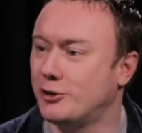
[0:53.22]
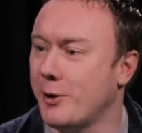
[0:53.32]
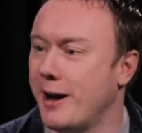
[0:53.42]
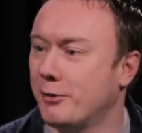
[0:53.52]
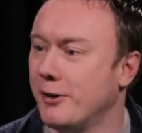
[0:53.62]
two,
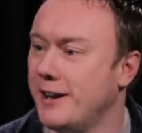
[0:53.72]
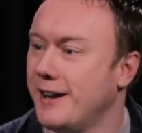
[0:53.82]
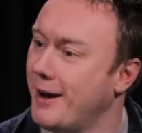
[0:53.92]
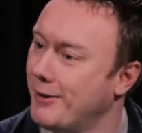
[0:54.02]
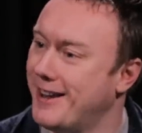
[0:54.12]
out of
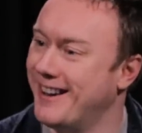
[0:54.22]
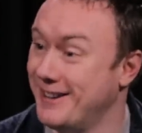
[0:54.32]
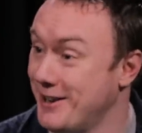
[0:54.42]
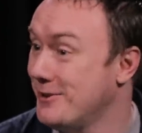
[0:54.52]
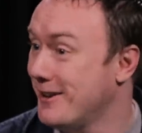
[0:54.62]
three. How are you? Yeah,
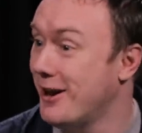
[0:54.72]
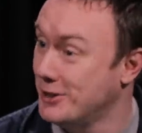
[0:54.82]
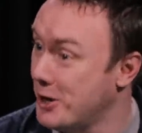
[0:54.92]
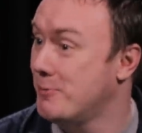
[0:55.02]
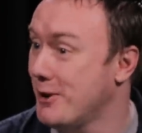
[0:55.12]
yeah, are
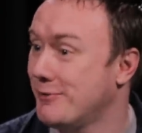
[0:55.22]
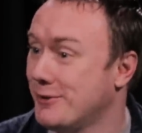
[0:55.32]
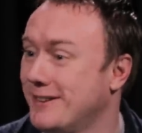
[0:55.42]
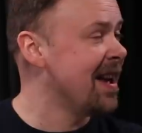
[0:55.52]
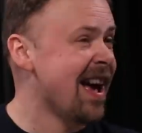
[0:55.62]
you
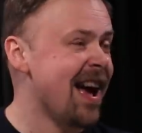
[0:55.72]
beautiful?